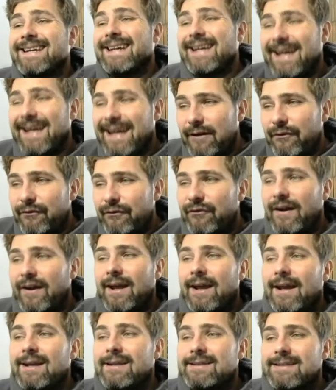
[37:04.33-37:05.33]
if
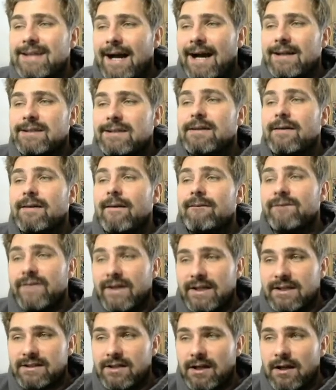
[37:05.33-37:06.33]
it attacked
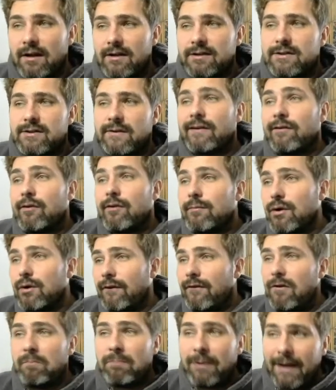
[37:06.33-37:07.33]
this turn. So if
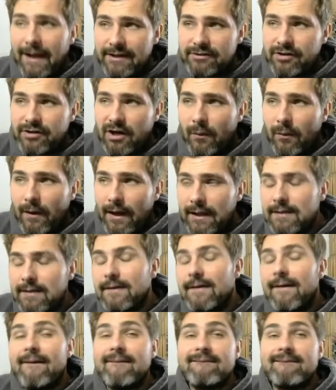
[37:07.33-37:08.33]
you play it straight away,
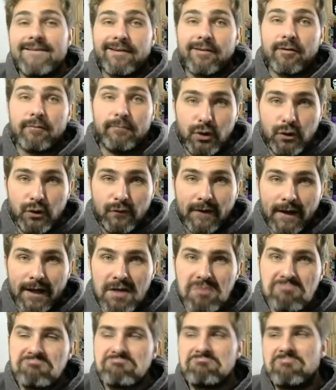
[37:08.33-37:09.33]
they remove
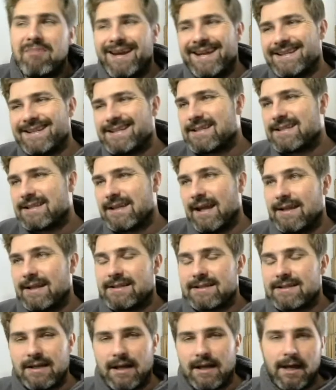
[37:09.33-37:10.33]
it,
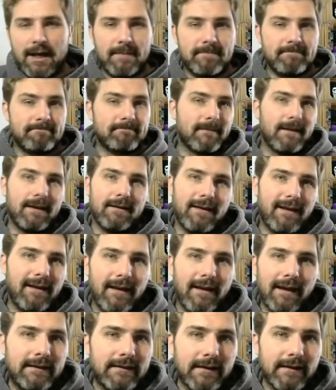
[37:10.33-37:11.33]

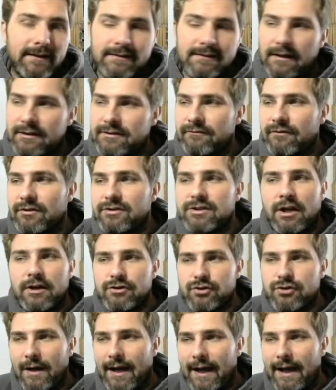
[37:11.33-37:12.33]
it doesn't return to
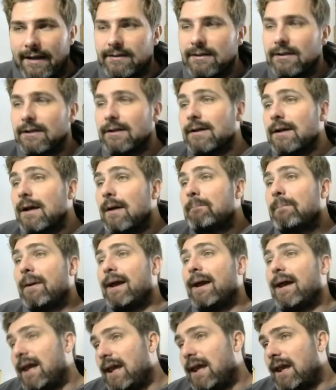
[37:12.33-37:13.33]
your hand.
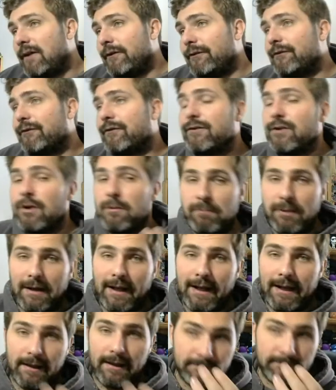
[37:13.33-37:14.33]
But if you
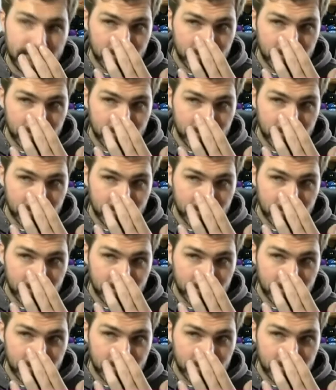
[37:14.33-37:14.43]
play it,